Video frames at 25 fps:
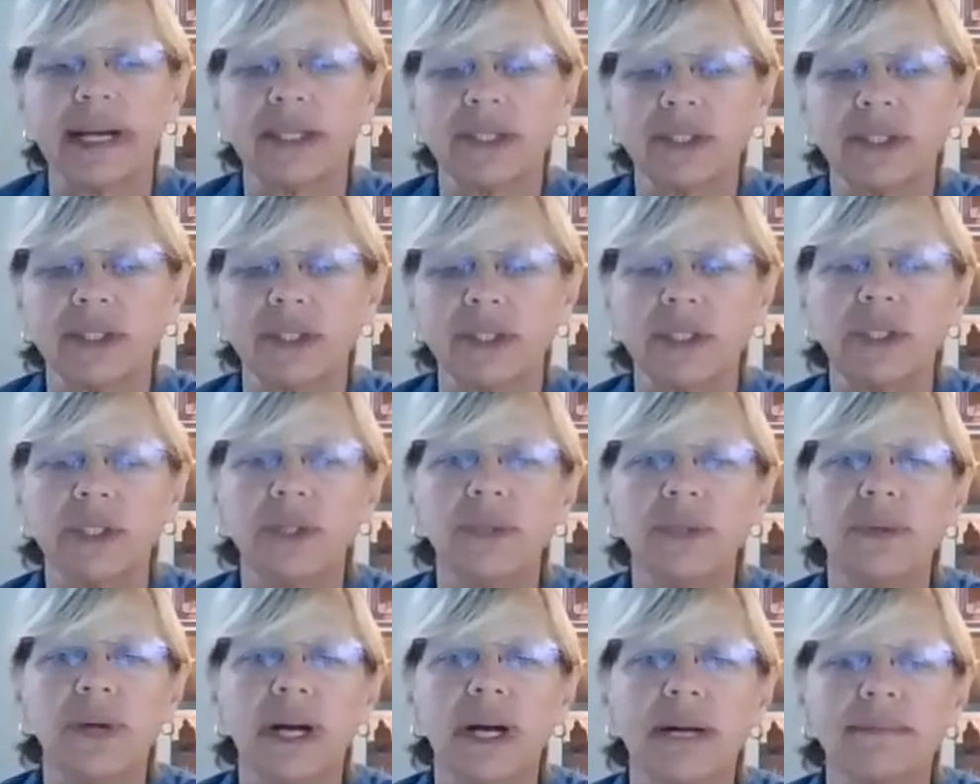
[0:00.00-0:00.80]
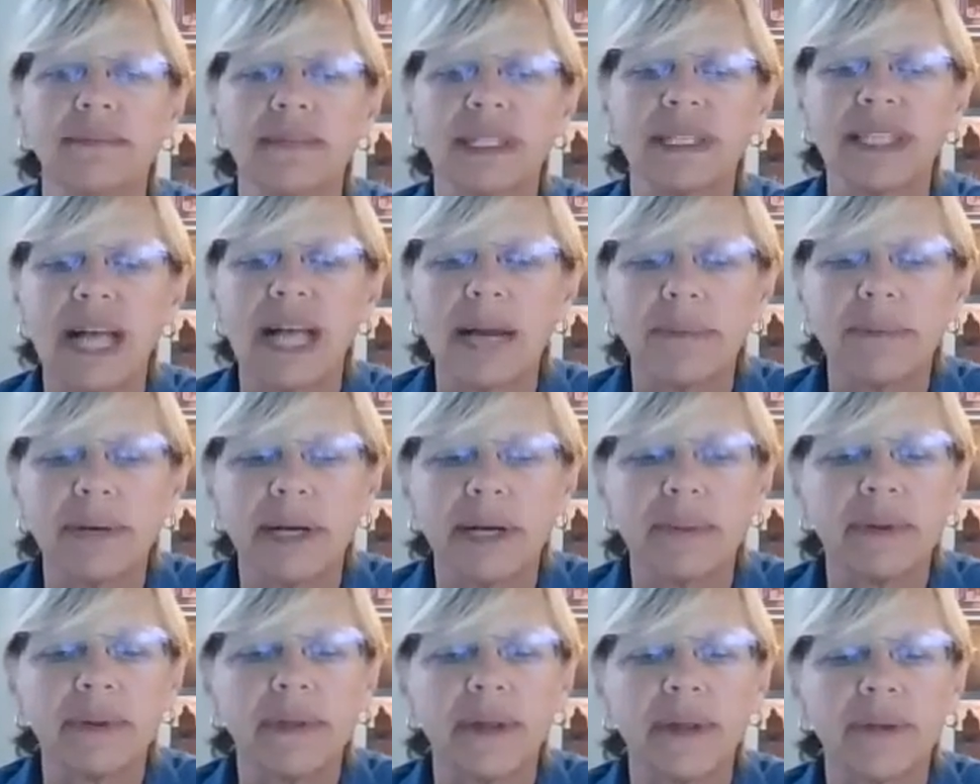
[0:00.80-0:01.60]
so do you collaborate
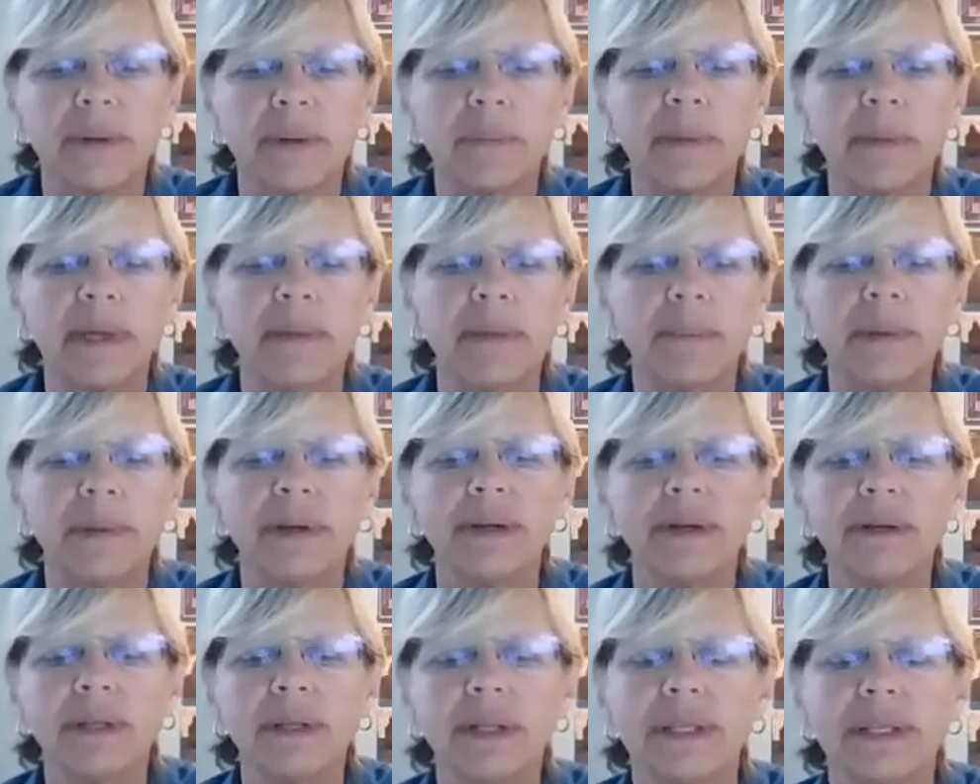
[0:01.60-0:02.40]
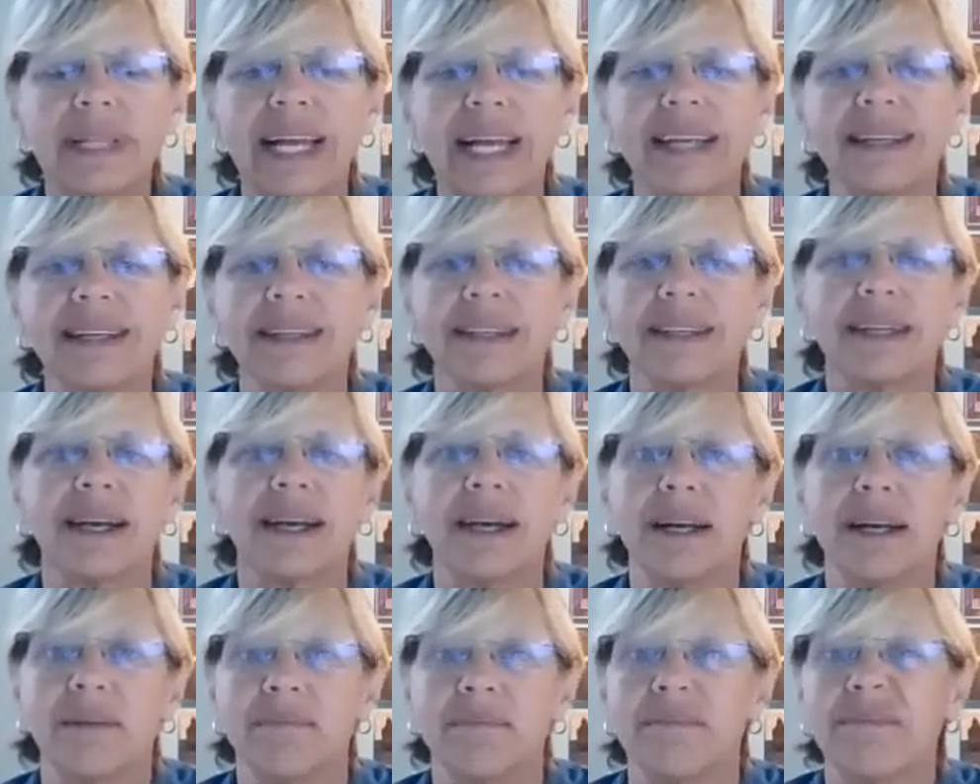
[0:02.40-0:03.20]
with other people, like
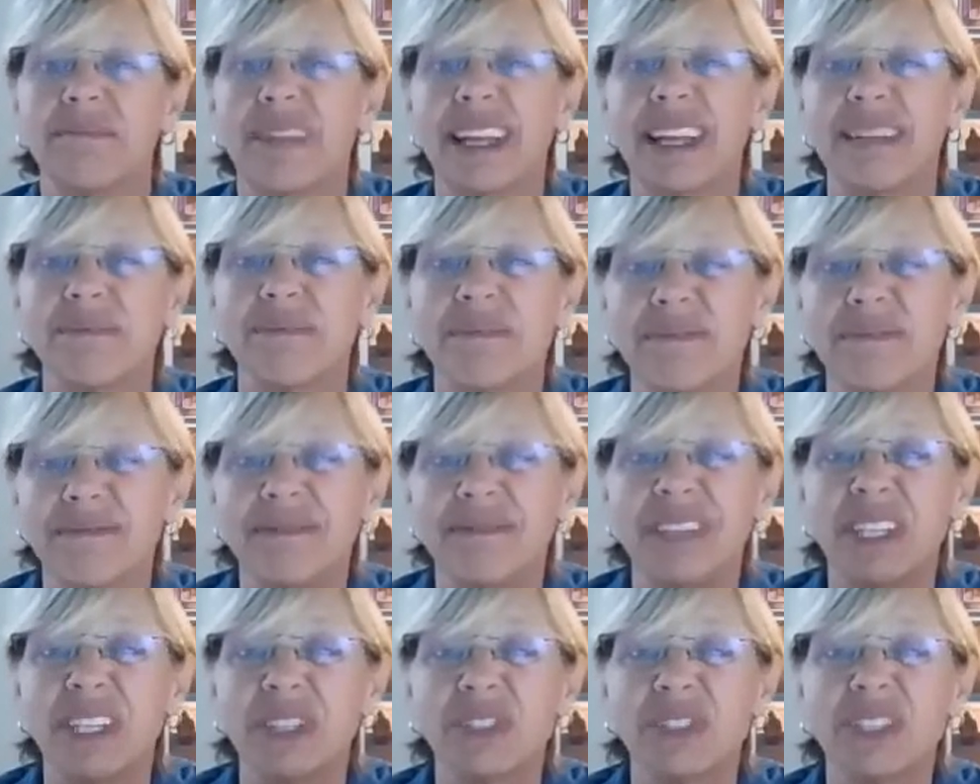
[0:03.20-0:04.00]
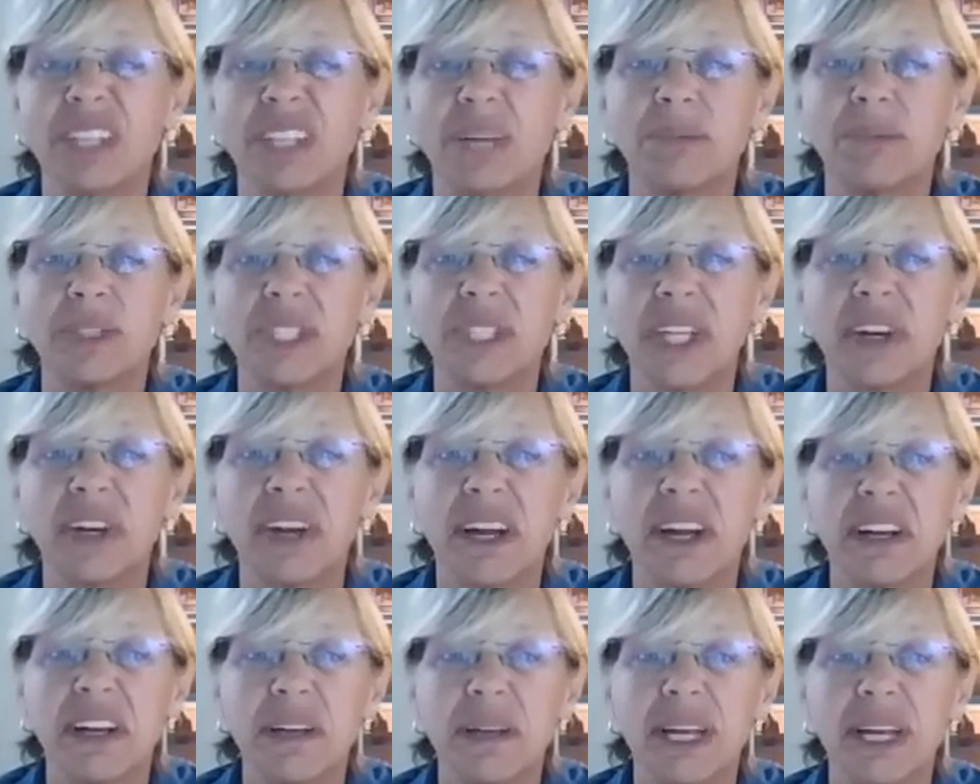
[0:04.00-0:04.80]
subject
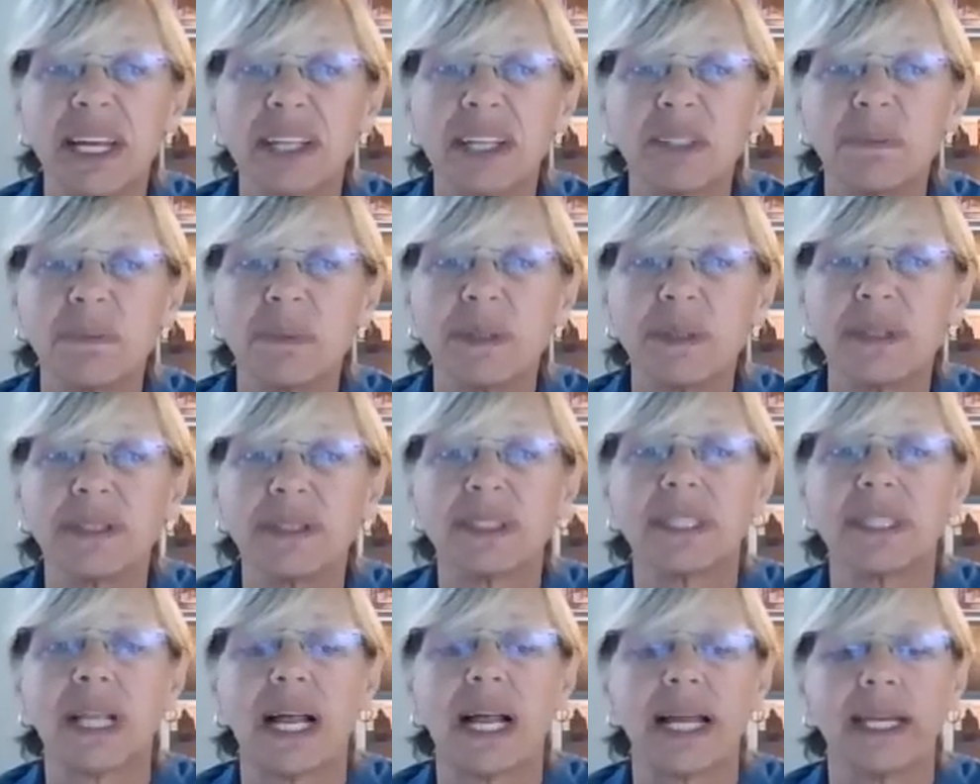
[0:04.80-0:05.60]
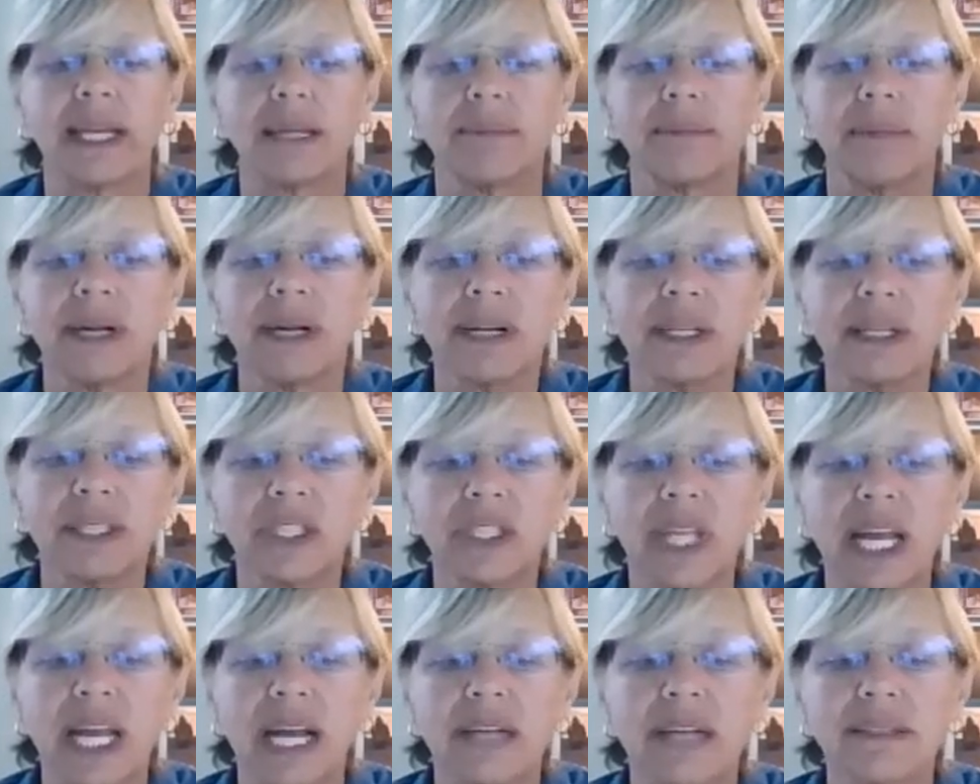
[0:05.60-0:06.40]
area experts, like marriage
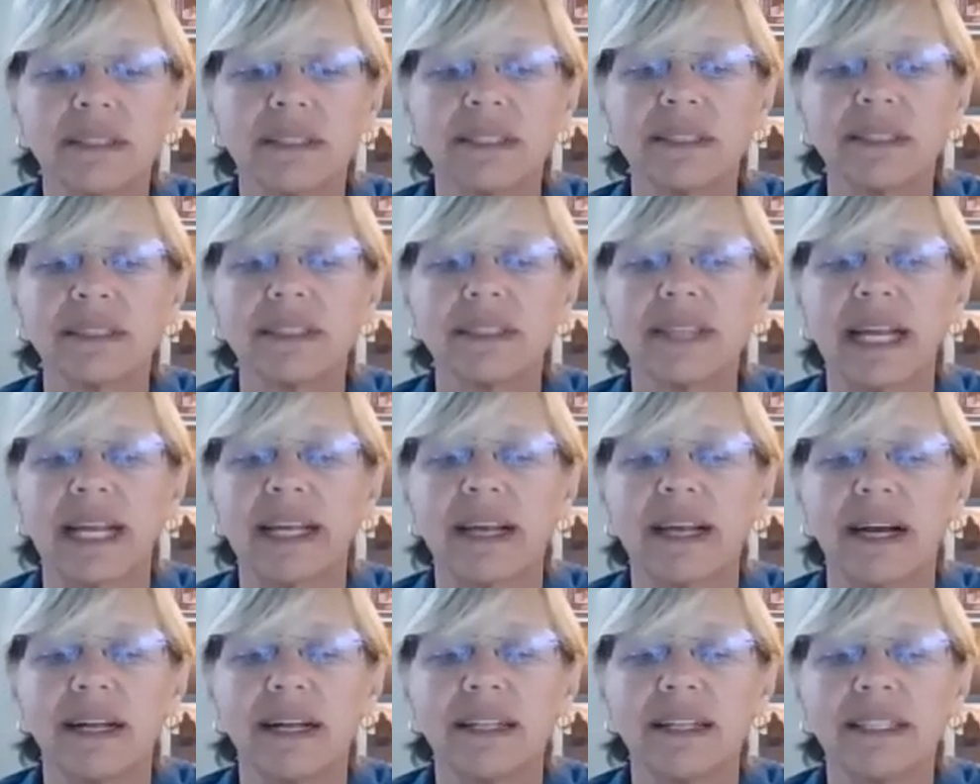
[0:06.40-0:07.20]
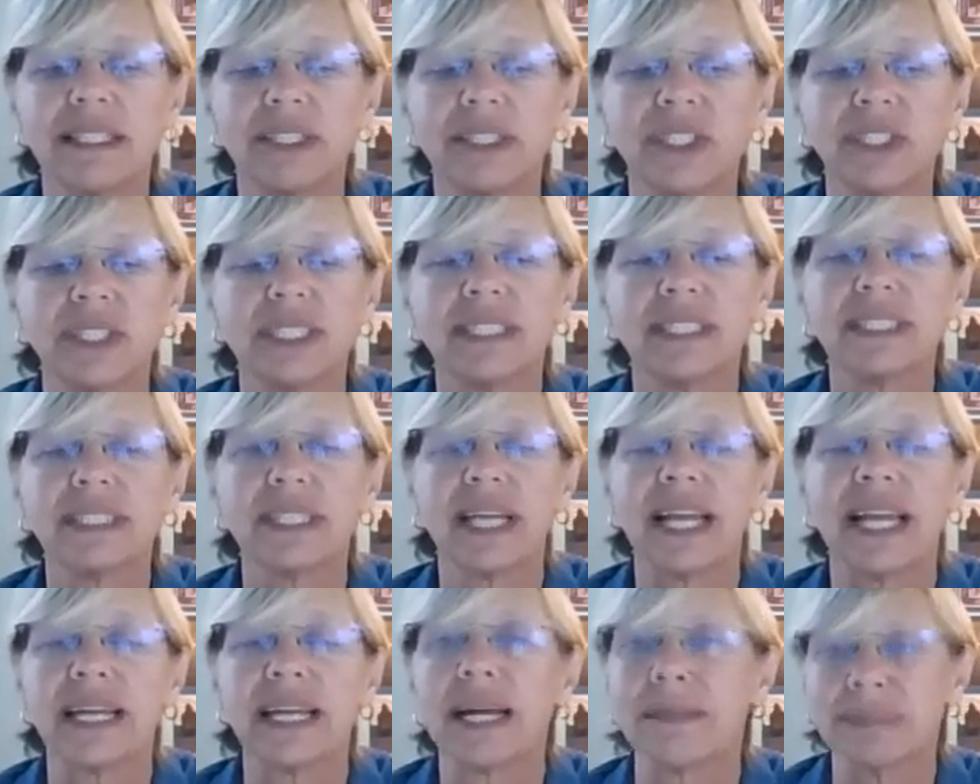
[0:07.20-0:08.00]
counselors, psychologists?
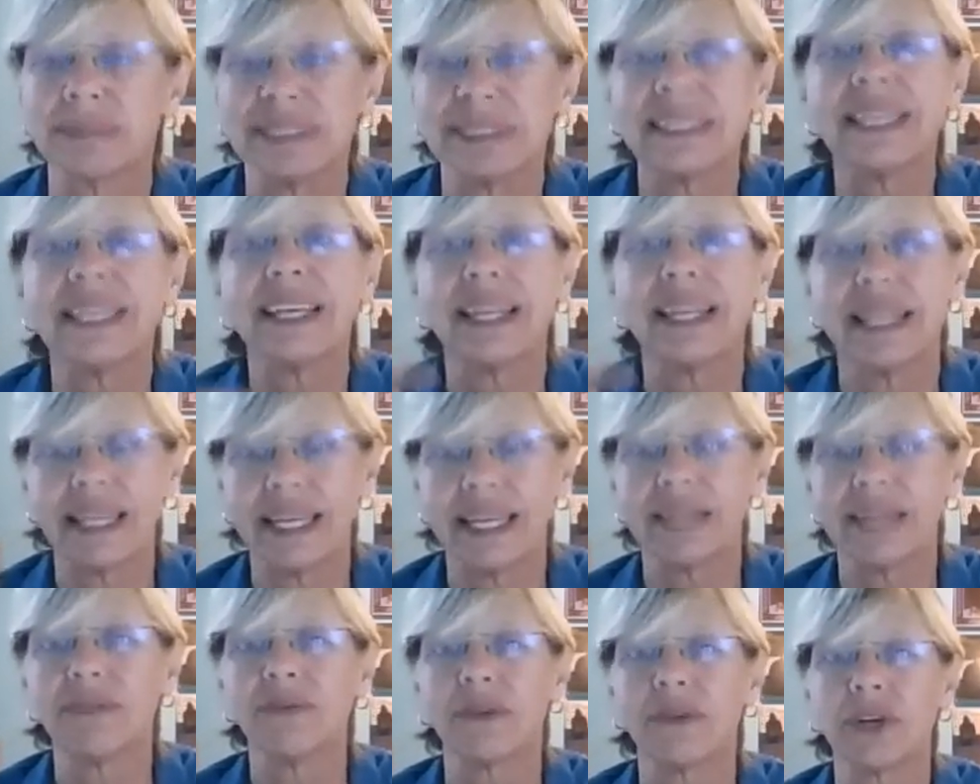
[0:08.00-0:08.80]
And I was thinking again for